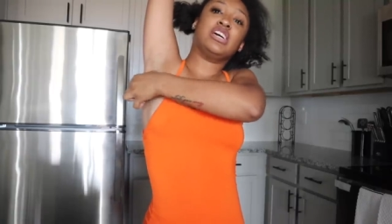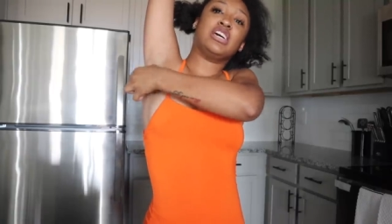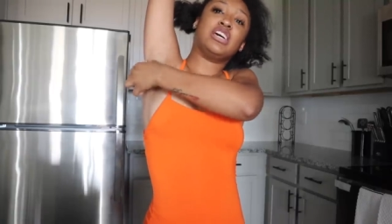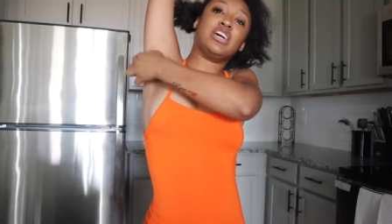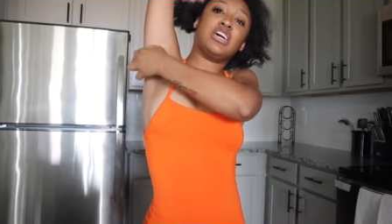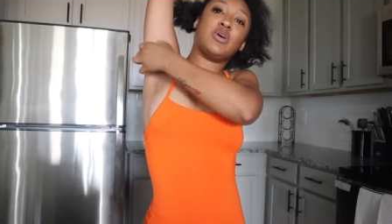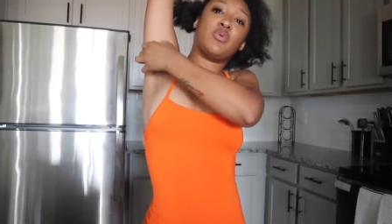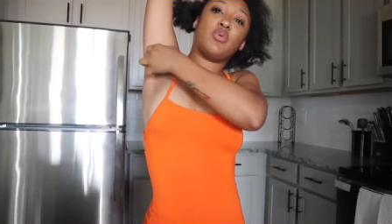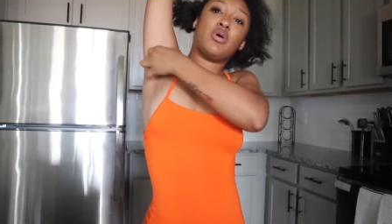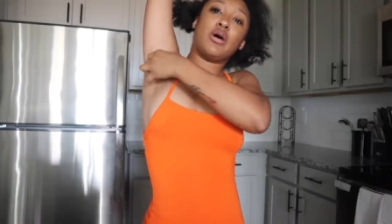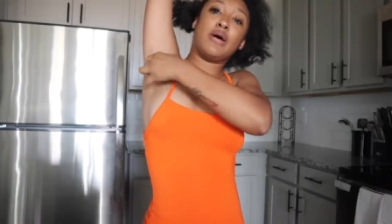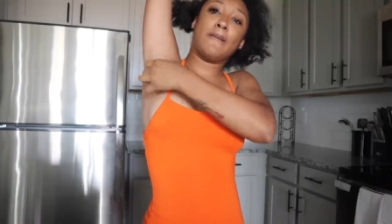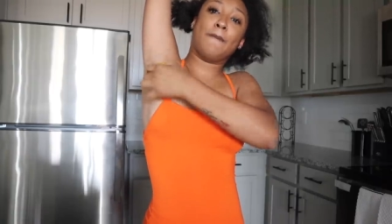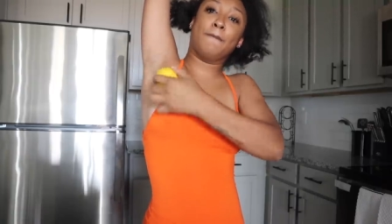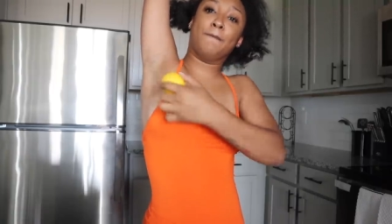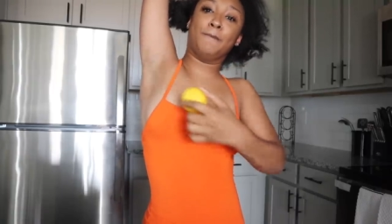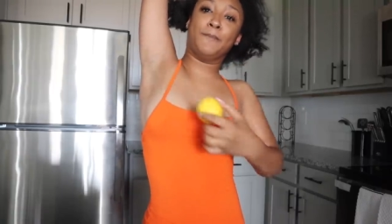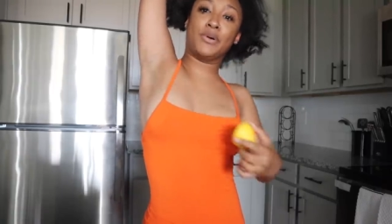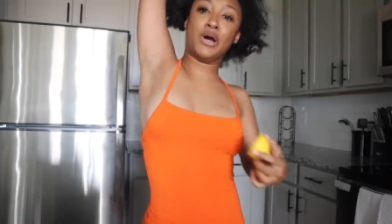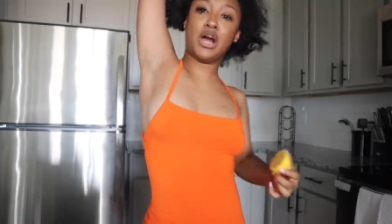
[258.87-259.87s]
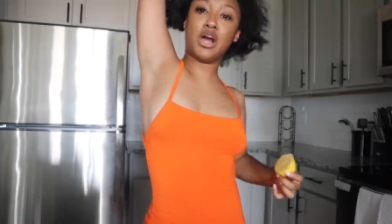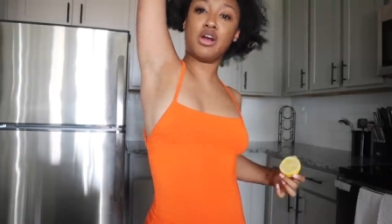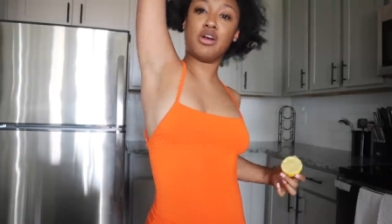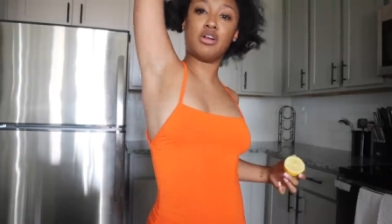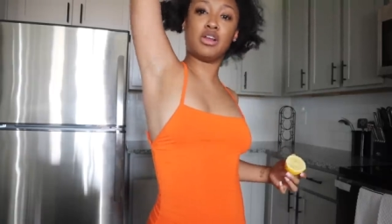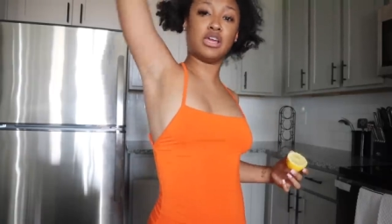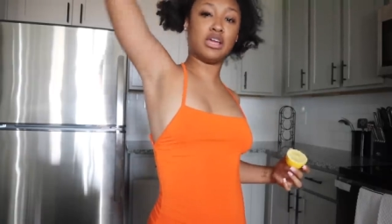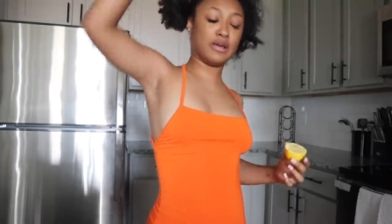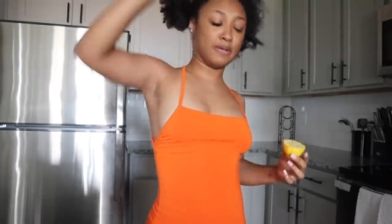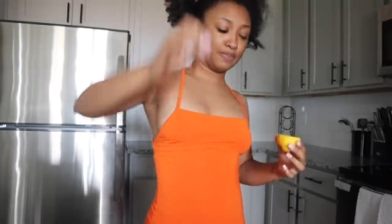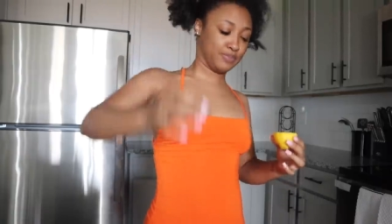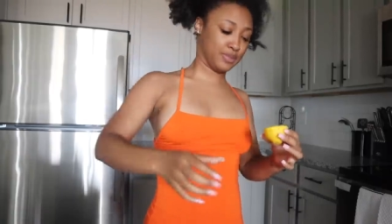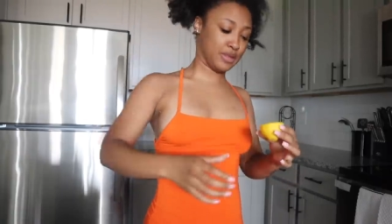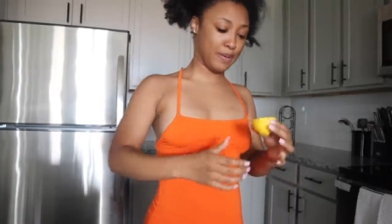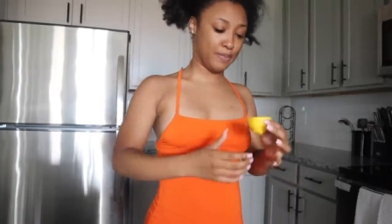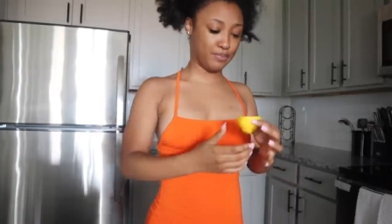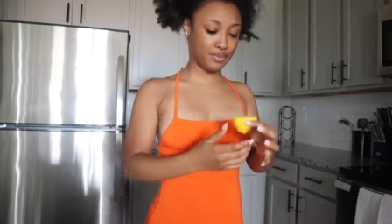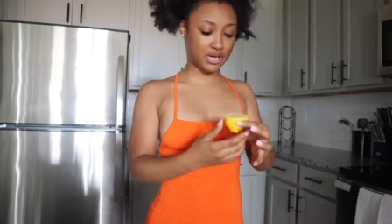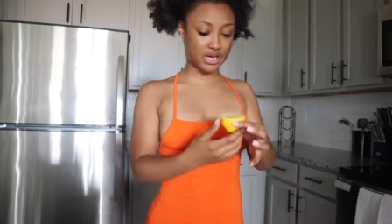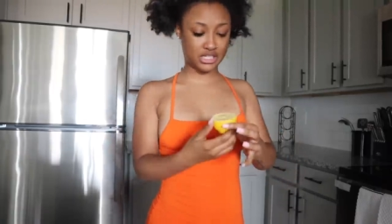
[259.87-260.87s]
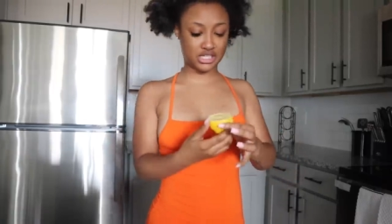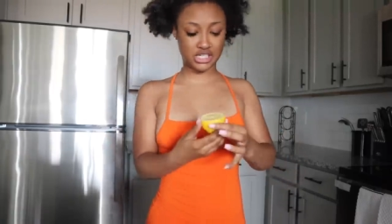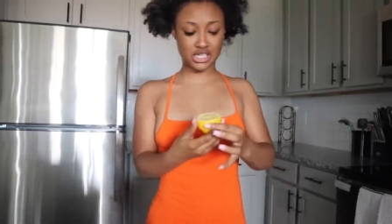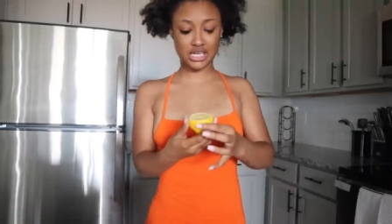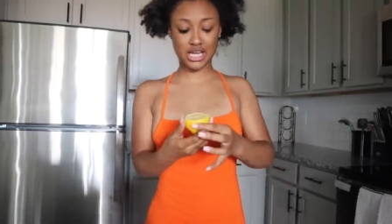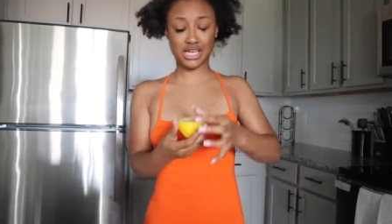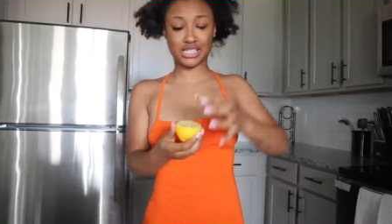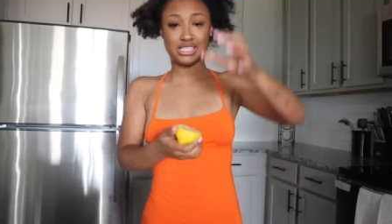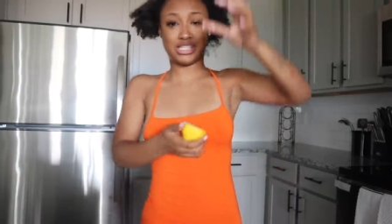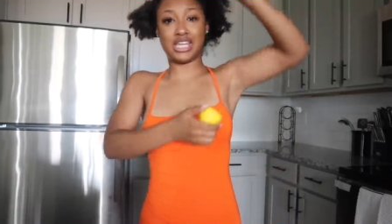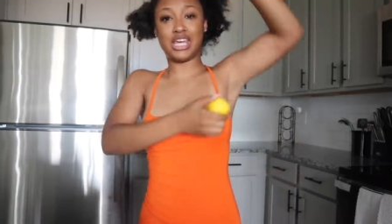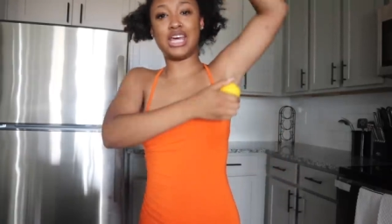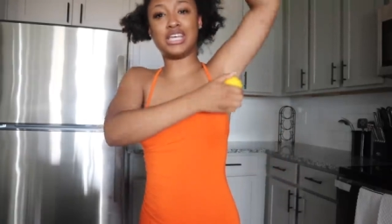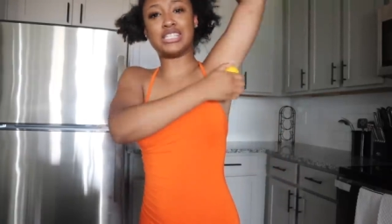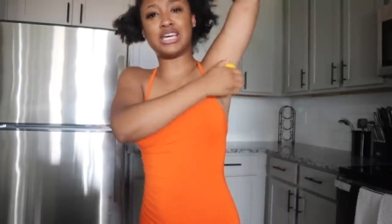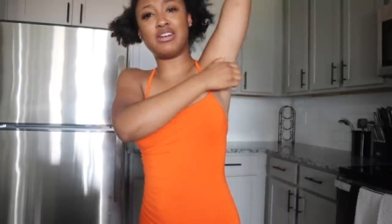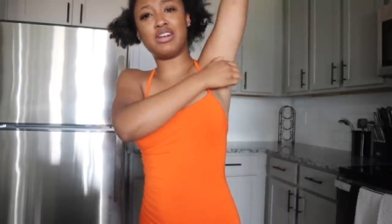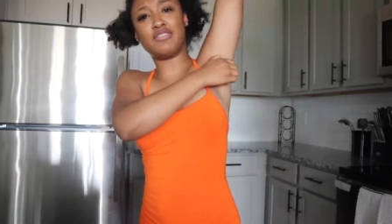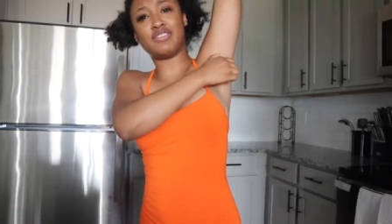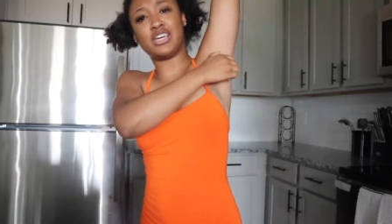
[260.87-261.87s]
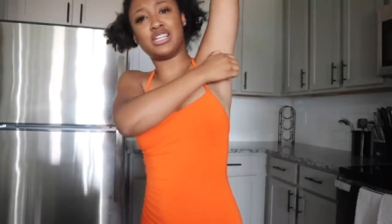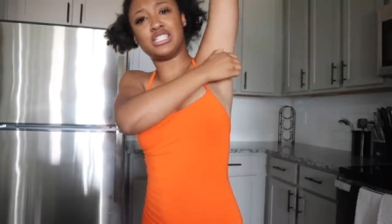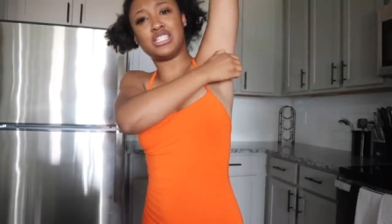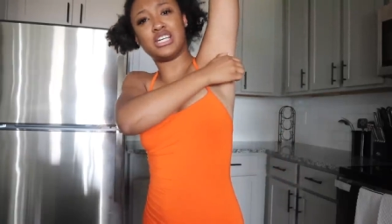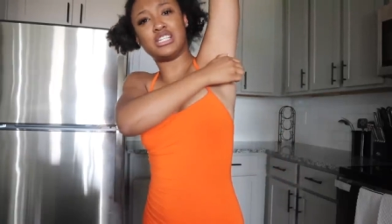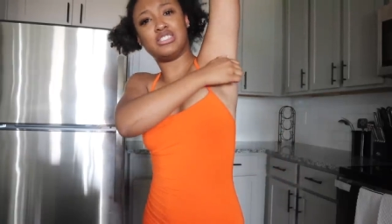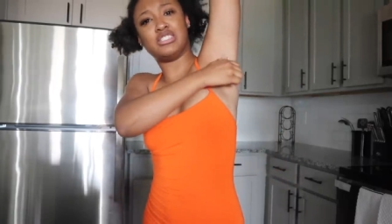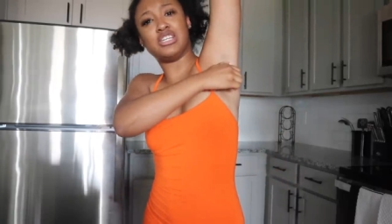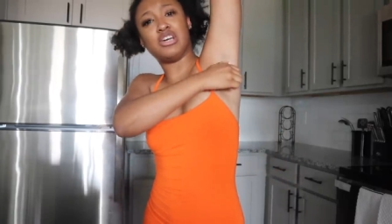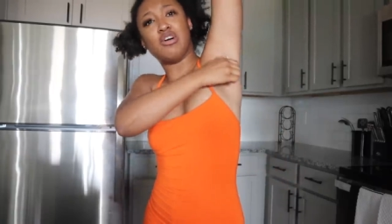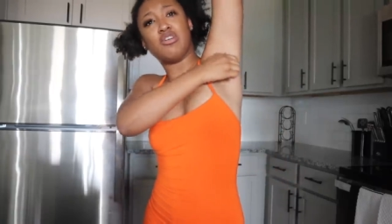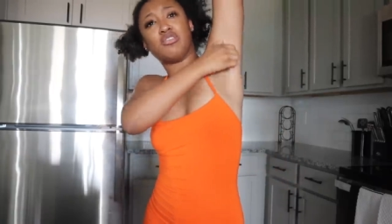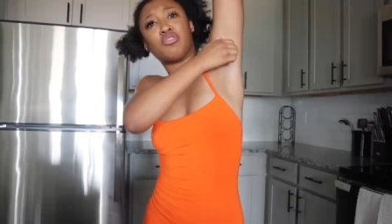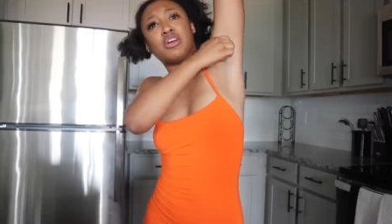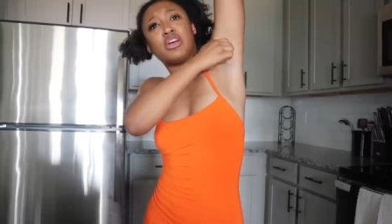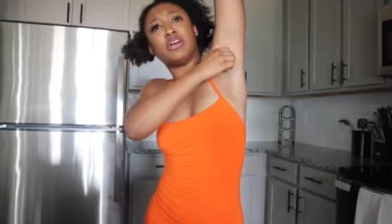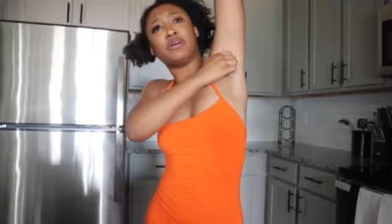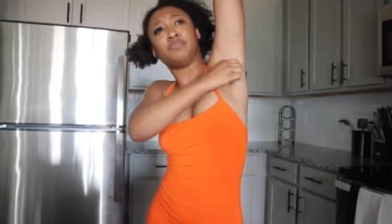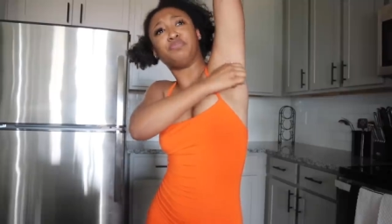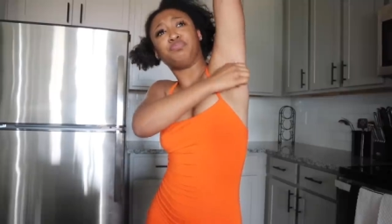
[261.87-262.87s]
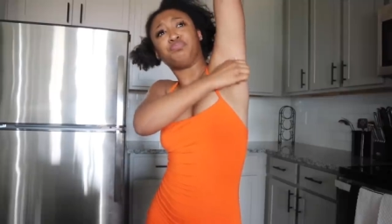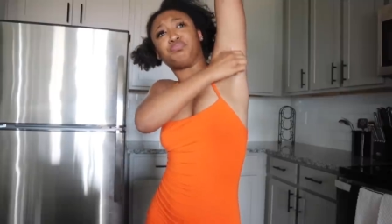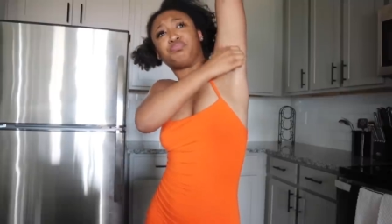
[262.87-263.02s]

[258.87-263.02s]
it was burning. But she does this. I don't think she has deodorant.